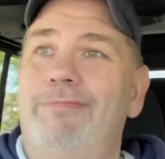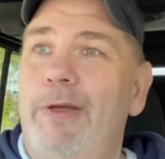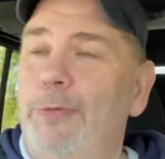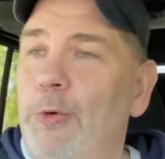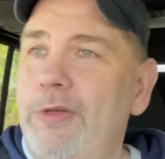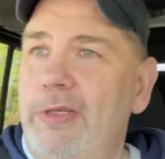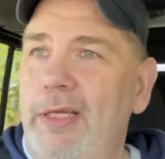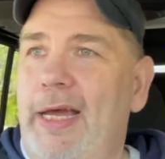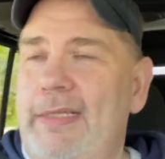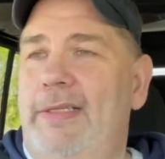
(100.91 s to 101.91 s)
Unfortunately,
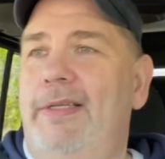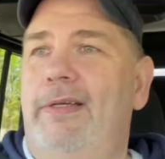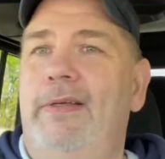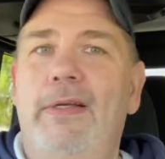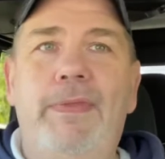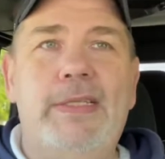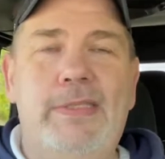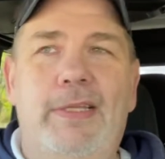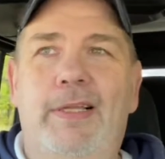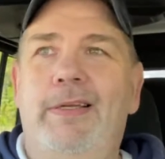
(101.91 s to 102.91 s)
that's the
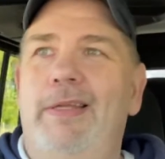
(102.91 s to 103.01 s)
that's the